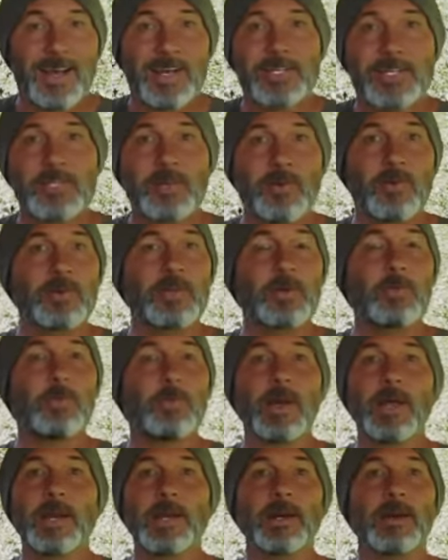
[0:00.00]
So
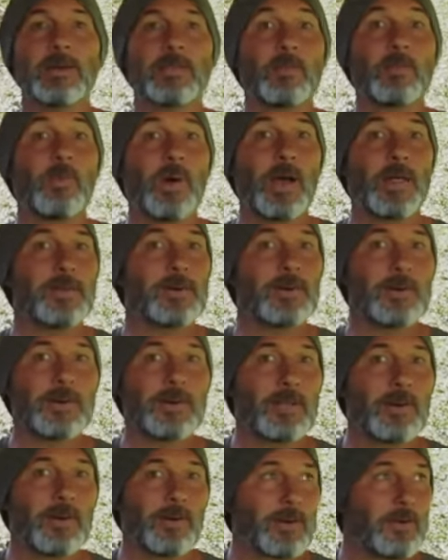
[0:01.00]
depending on the weather,
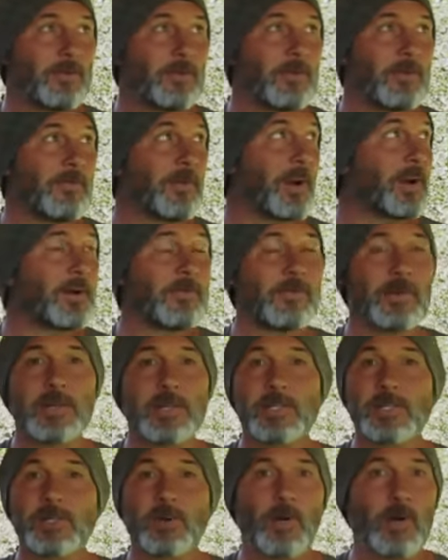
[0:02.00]
you know, it can be very, very
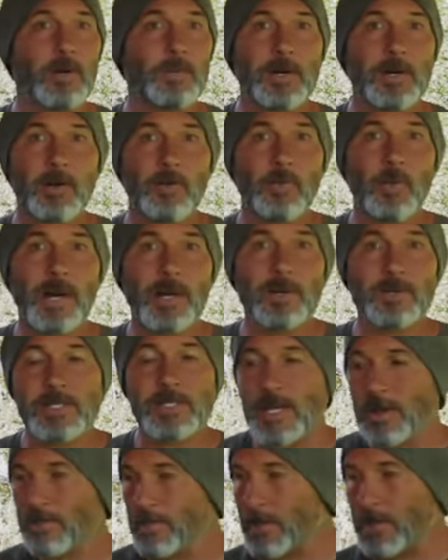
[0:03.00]
stormy or wet
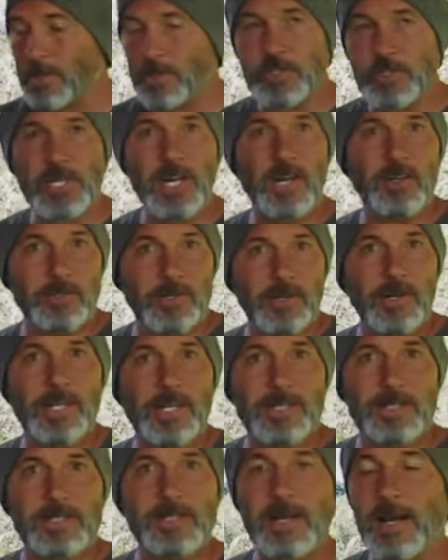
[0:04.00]
outside, but you're sheltered
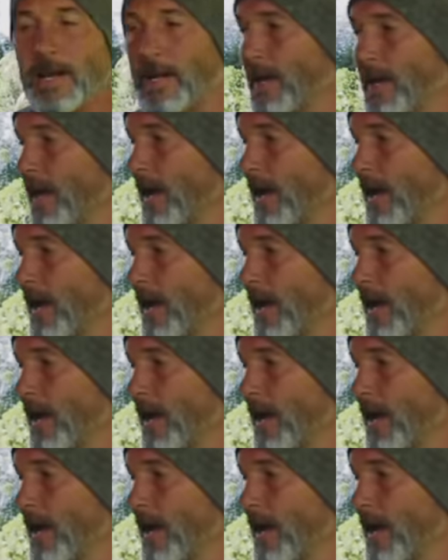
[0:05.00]
inside.